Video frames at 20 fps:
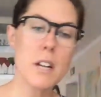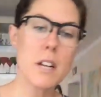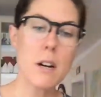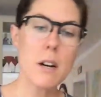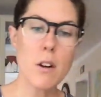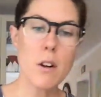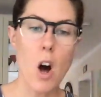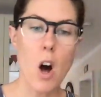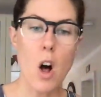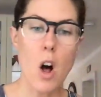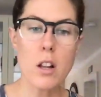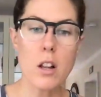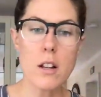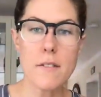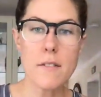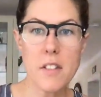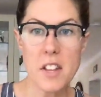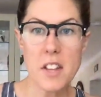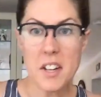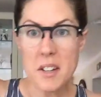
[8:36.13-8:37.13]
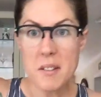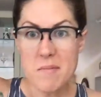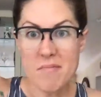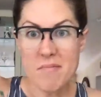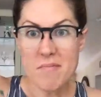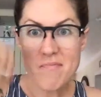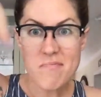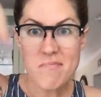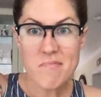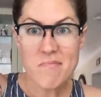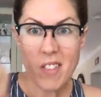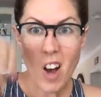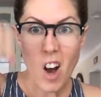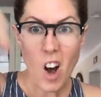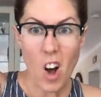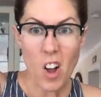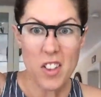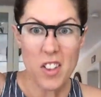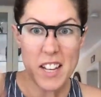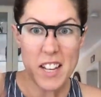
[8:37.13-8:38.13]
out all of the
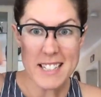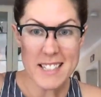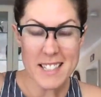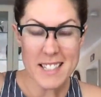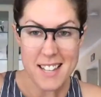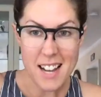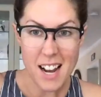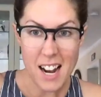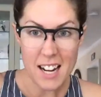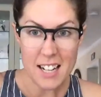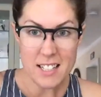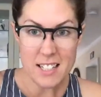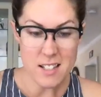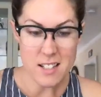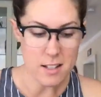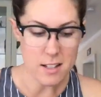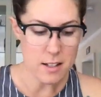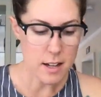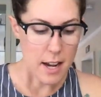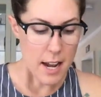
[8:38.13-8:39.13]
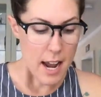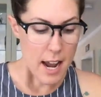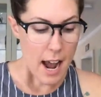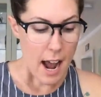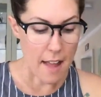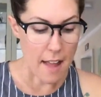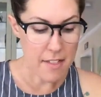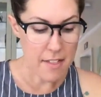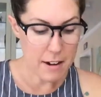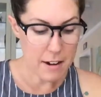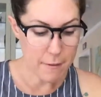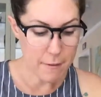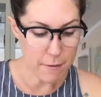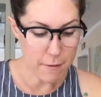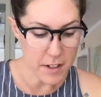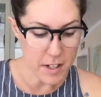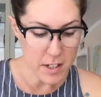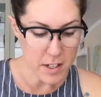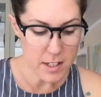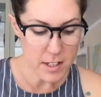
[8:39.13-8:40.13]
all the insides, and then
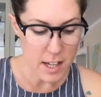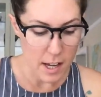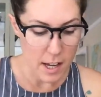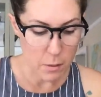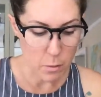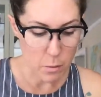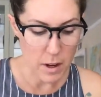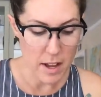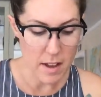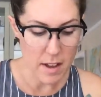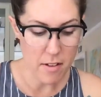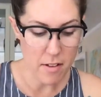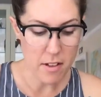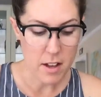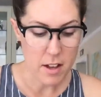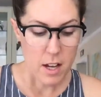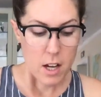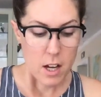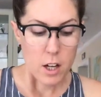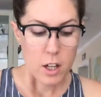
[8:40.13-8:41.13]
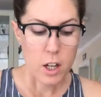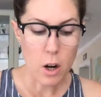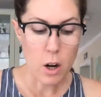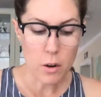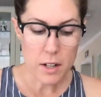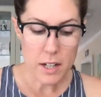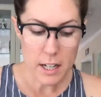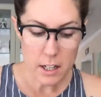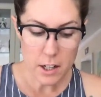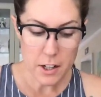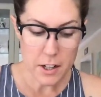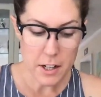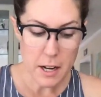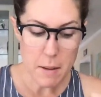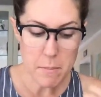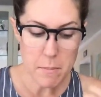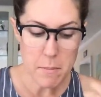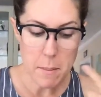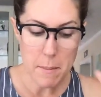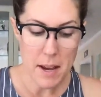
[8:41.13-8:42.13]
filled it with coconut
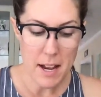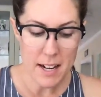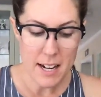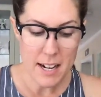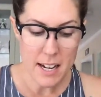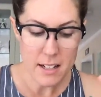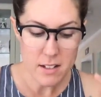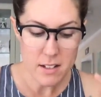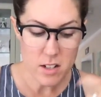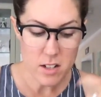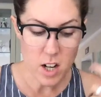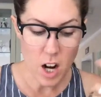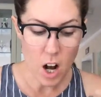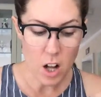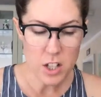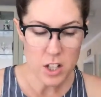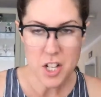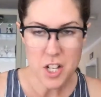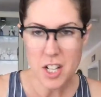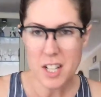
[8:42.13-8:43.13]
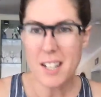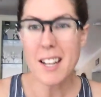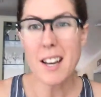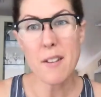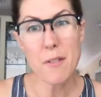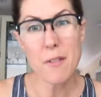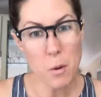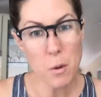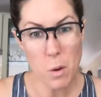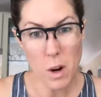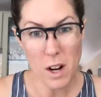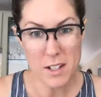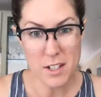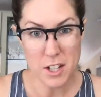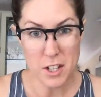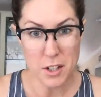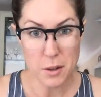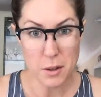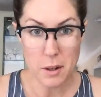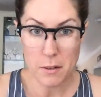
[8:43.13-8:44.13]
cream, mayonnaise, collagen if you want
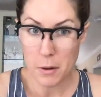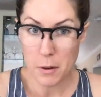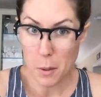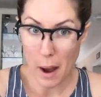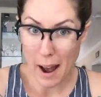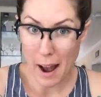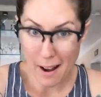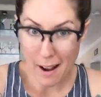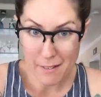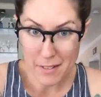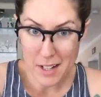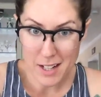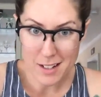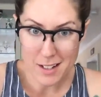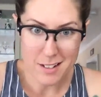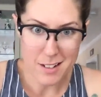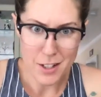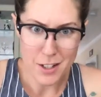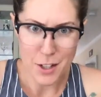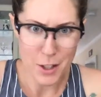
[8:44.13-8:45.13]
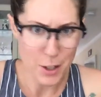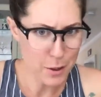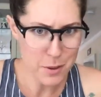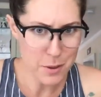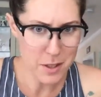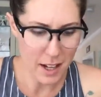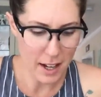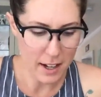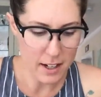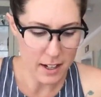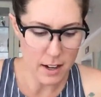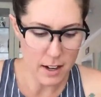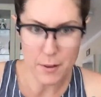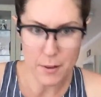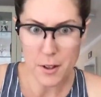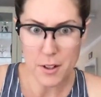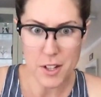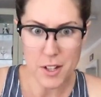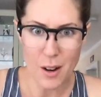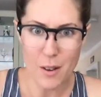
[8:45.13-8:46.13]
to. If you have it, use it. If
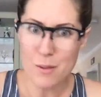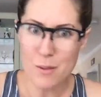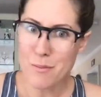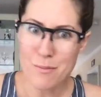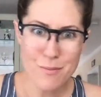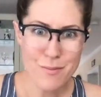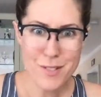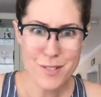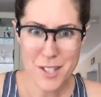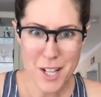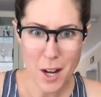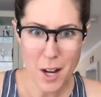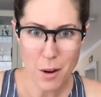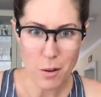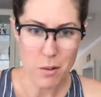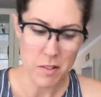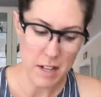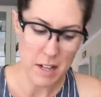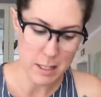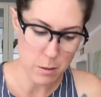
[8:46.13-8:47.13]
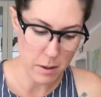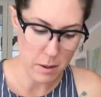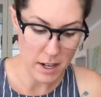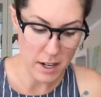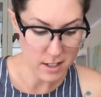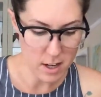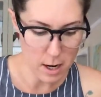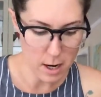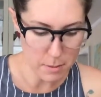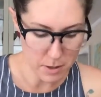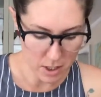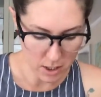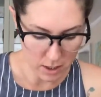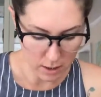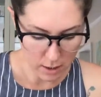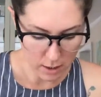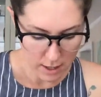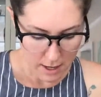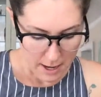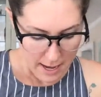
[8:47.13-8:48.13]
you don't, don't. That's why it's
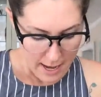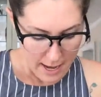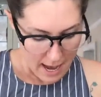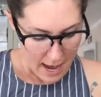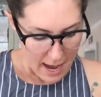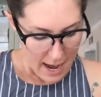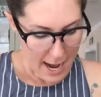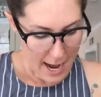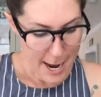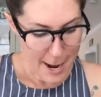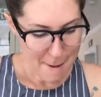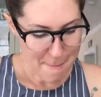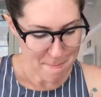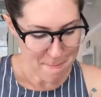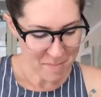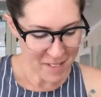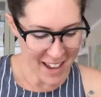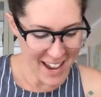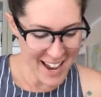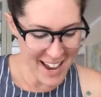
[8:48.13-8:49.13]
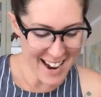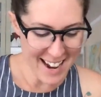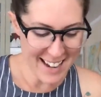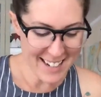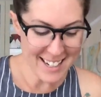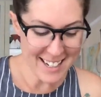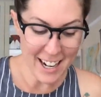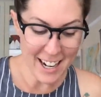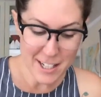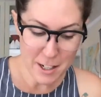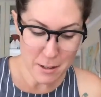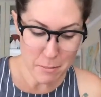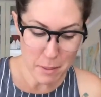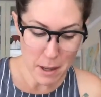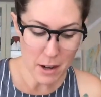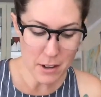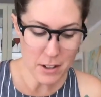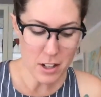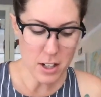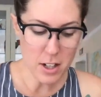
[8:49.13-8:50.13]
optional. Um, and onion
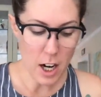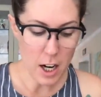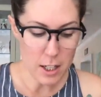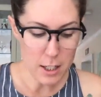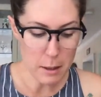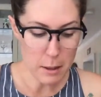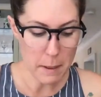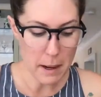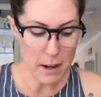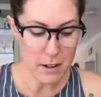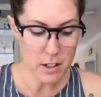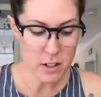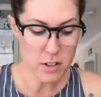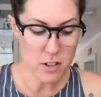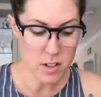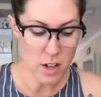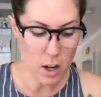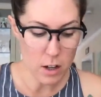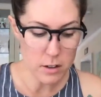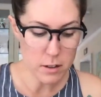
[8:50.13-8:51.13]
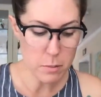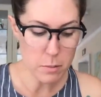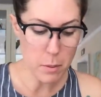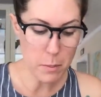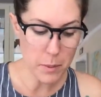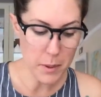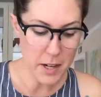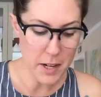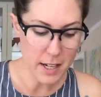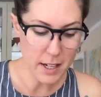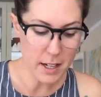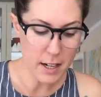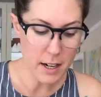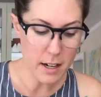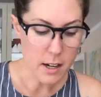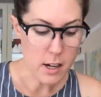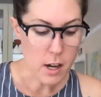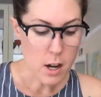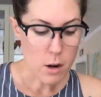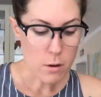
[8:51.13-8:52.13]
powder, garlic powder, salt,
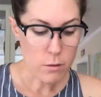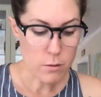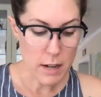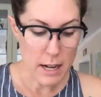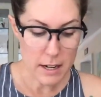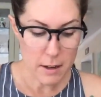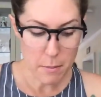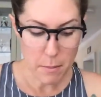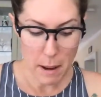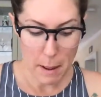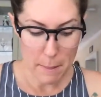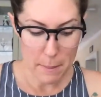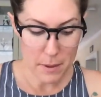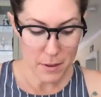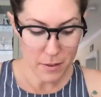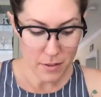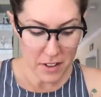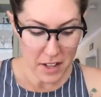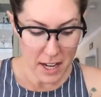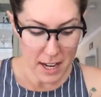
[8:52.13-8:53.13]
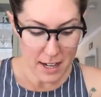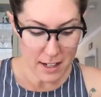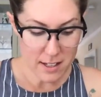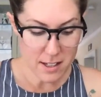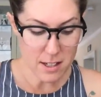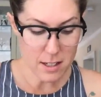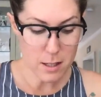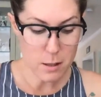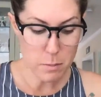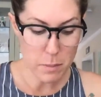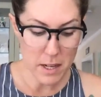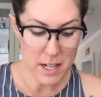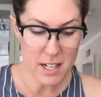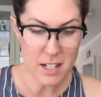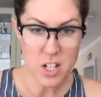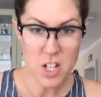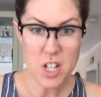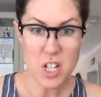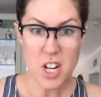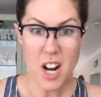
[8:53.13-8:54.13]
paprika, red pepper flakes,
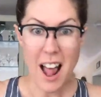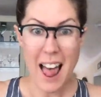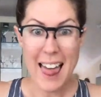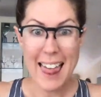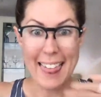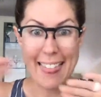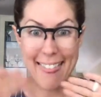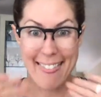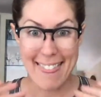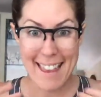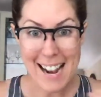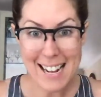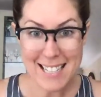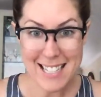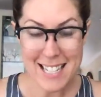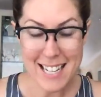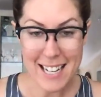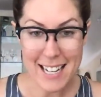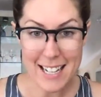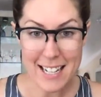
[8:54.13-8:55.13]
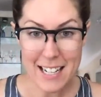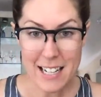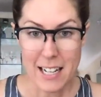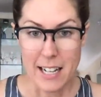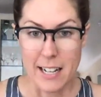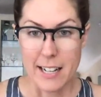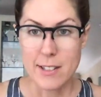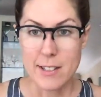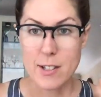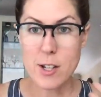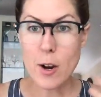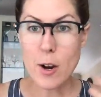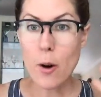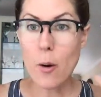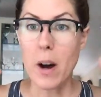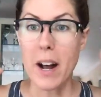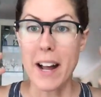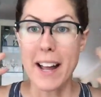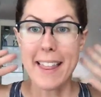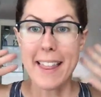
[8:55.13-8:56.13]
spinach. That's it.
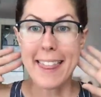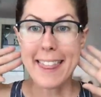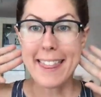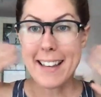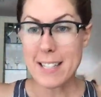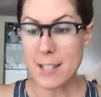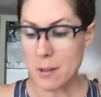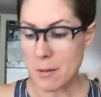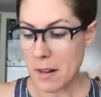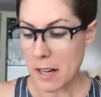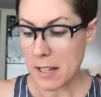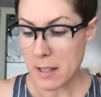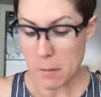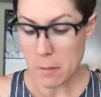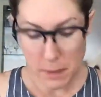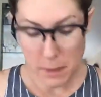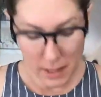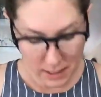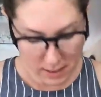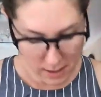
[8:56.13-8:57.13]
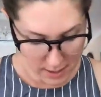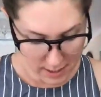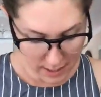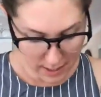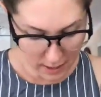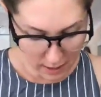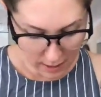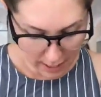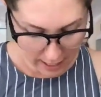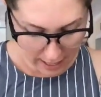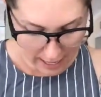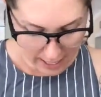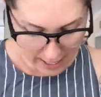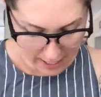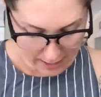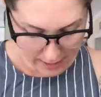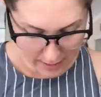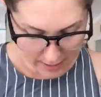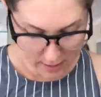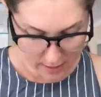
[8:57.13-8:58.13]
So this recipe still
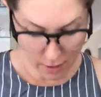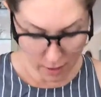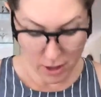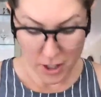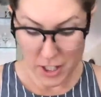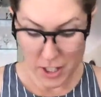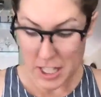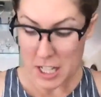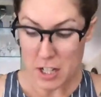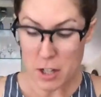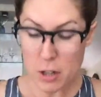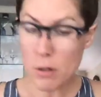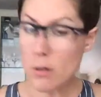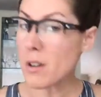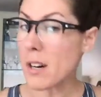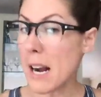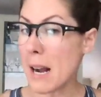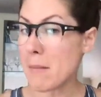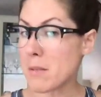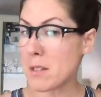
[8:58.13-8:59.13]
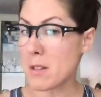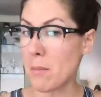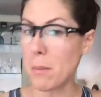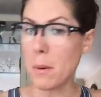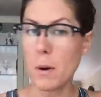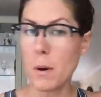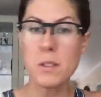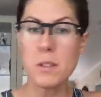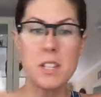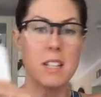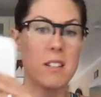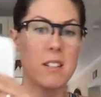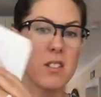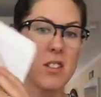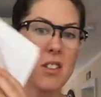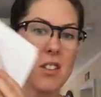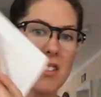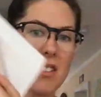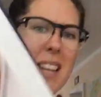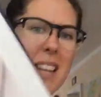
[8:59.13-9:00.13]
has 32 grams of protein.
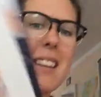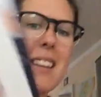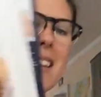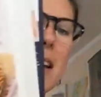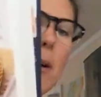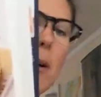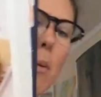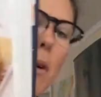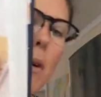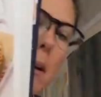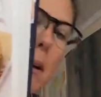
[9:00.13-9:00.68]
So you're thinking like, what